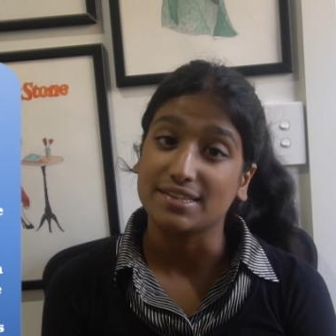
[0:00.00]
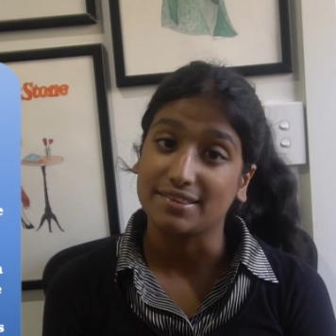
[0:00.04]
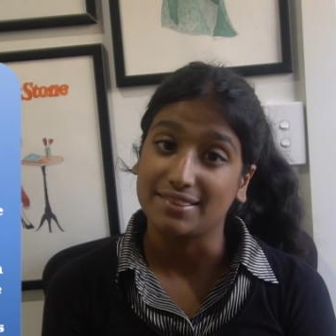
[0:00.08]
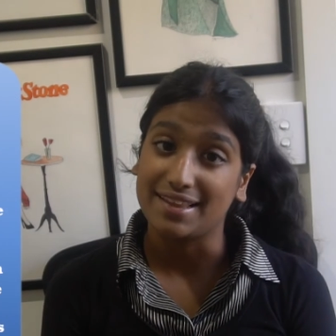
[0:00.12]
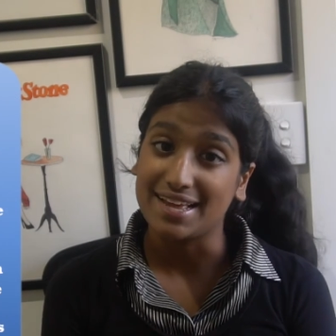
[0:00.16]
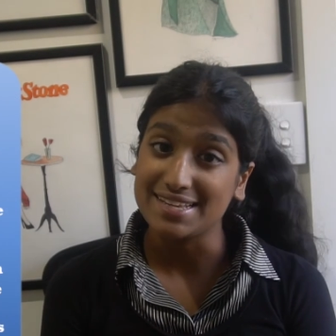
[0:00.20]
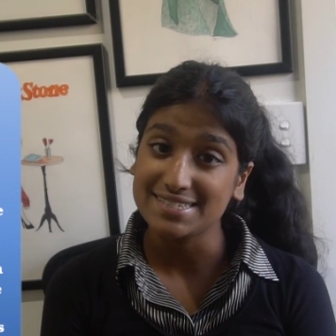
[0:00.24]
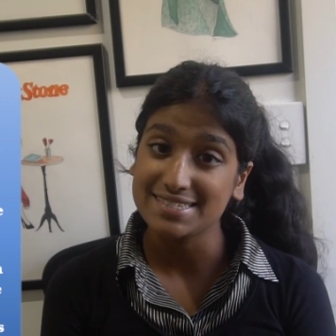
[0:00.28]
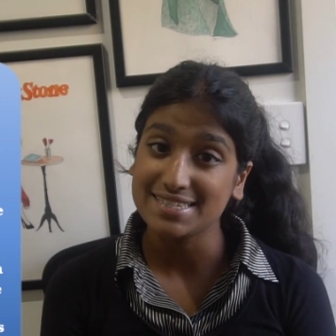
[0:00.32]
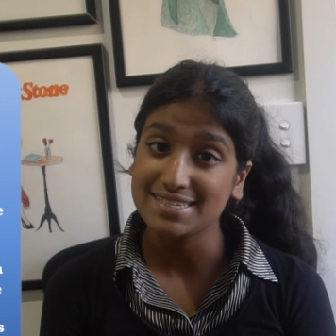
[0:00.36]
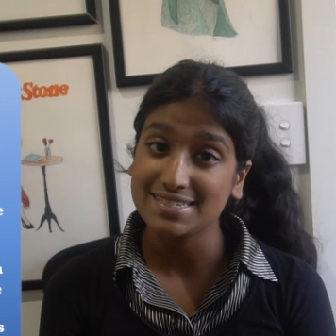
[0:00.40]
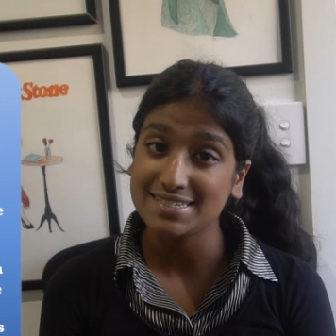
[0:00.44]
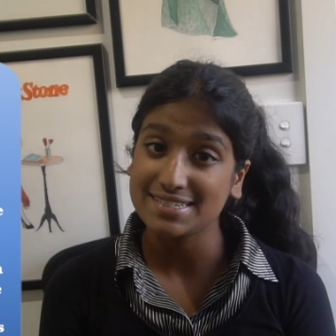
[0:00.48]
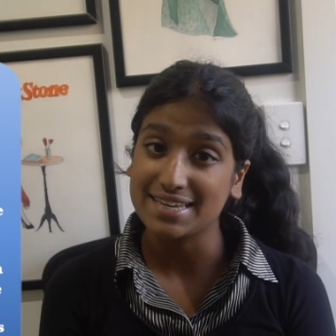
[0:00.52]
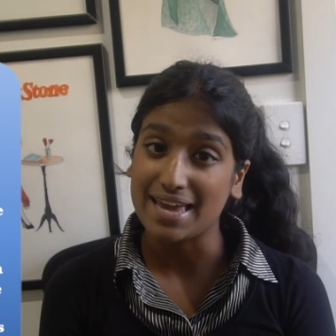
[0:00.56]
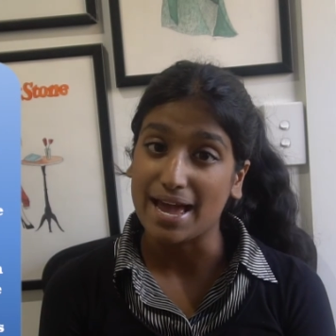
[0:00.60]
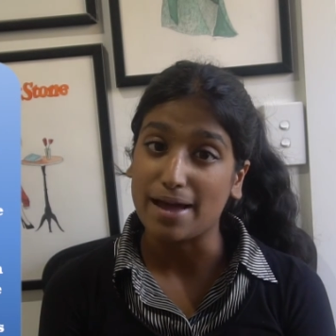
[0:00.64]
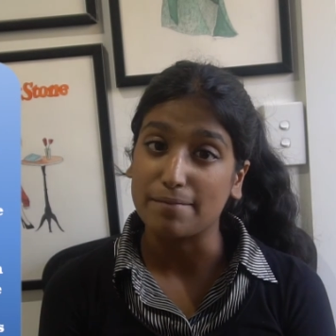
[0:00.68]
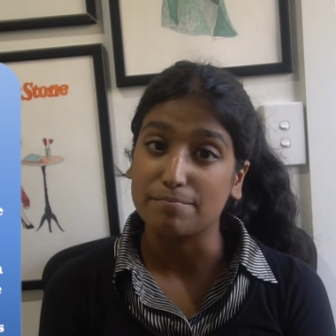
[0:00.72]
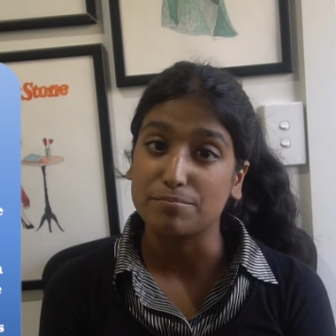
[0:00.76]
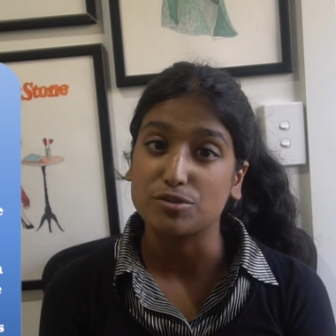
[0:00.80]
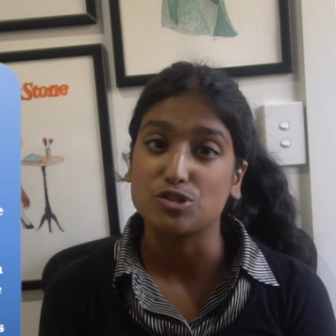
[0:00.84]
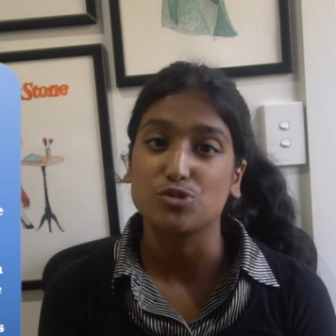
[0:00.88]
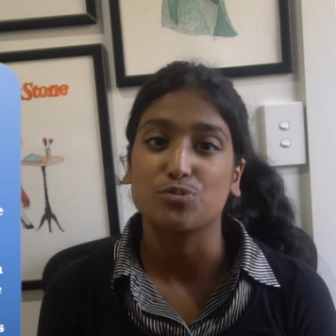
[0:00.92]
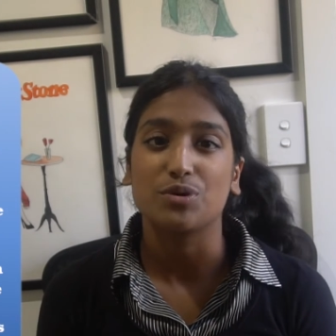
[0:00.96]
lessened
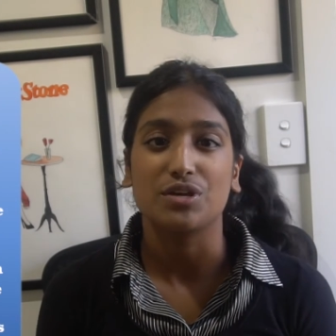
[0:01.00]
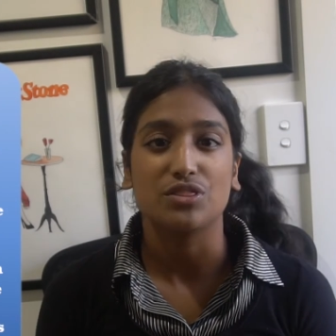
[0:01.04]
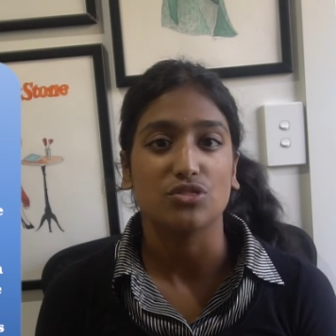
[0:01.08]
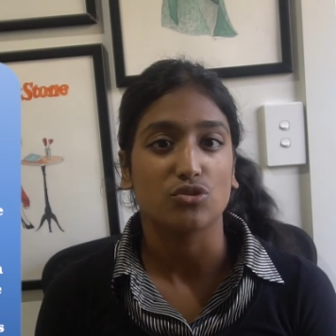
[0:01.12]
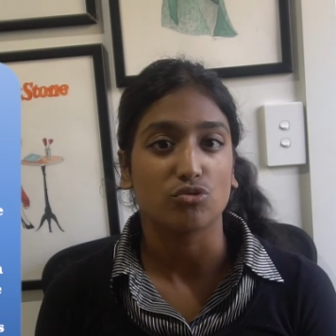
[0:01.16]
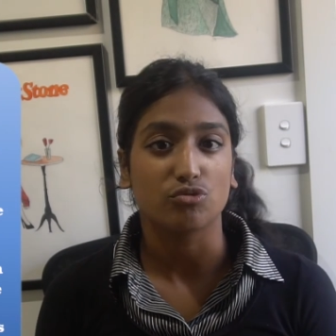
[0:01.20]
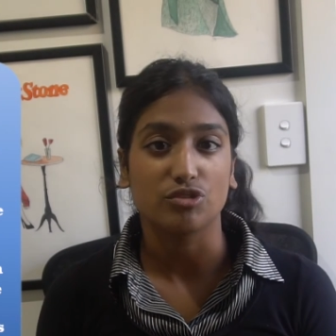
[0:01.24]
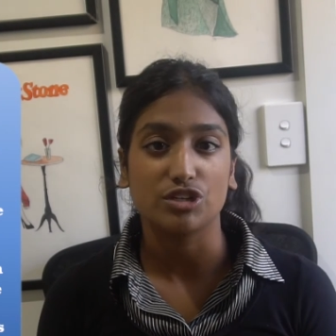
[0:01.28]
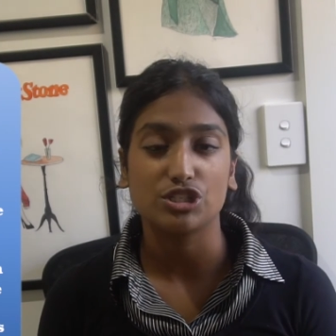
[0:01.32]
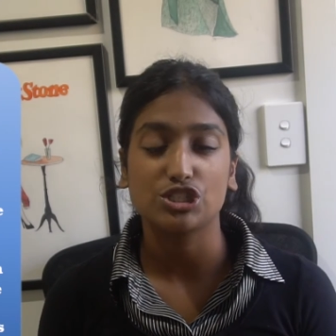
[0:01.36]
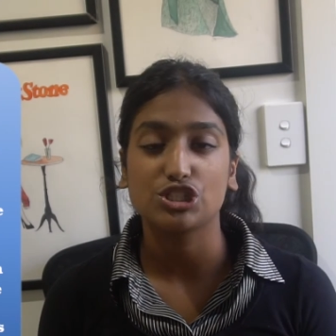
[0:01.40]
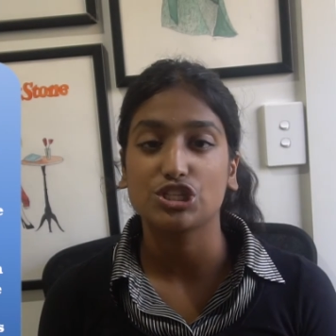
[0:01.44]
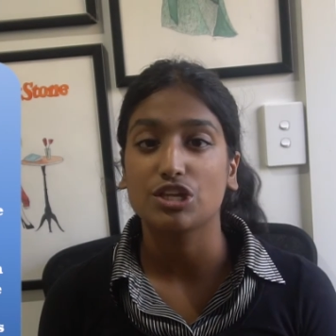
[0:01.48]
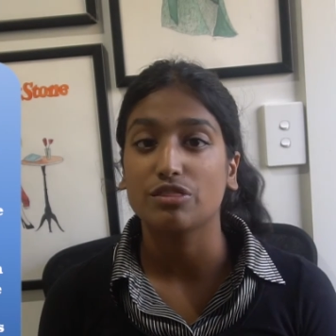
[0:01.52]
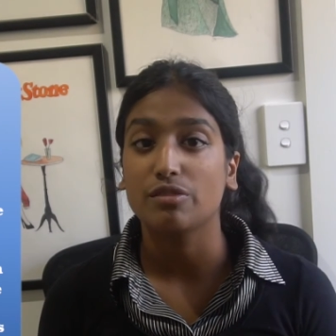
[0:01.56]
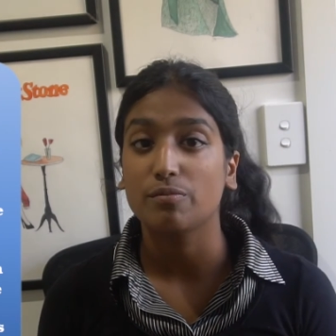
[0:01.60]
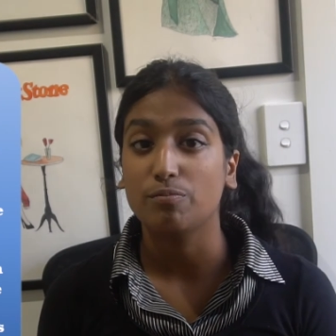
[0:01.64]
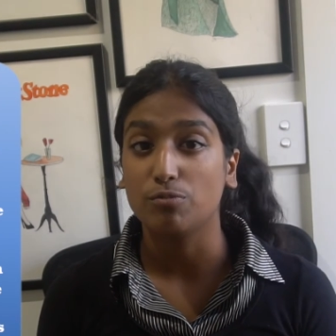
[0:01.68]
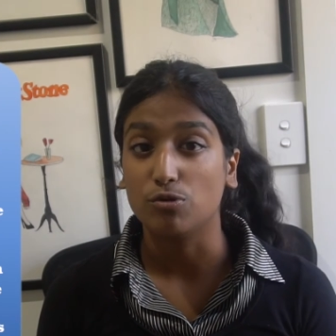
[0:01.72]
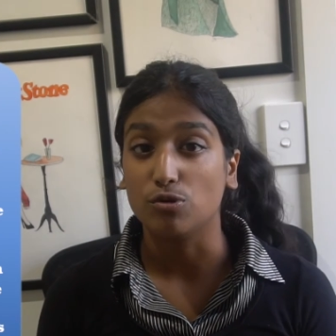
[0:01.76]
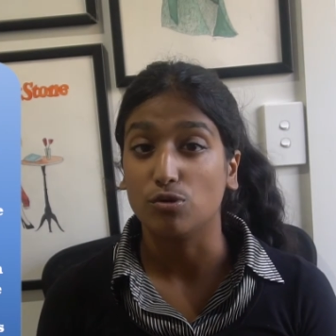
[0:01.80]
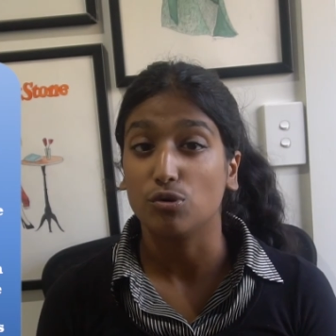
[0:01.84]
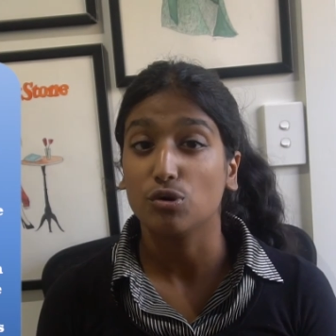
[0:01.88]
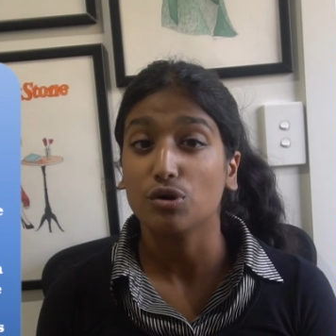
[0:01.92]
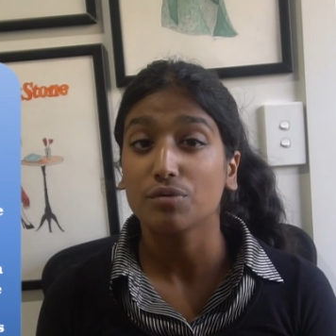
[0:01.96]
gap between the rich and the
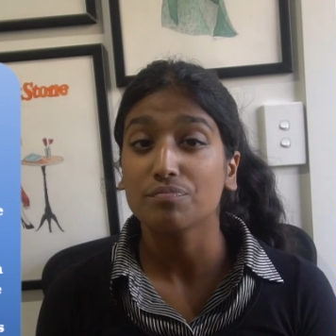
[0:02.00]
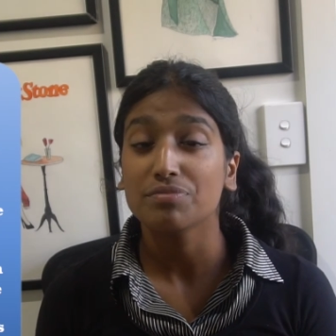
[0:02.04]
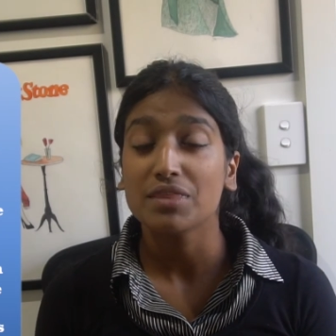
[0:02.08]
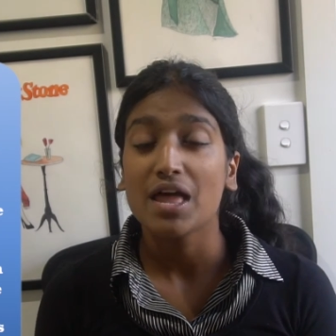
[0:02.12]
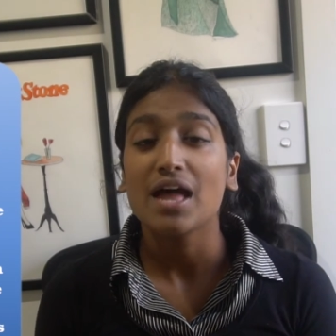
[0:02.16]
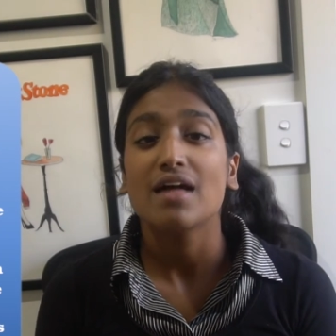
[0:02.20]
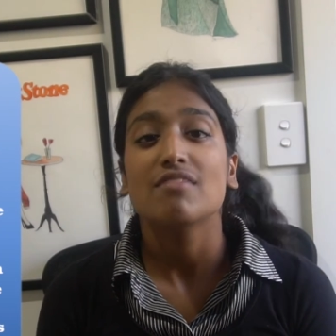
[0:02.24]
poor,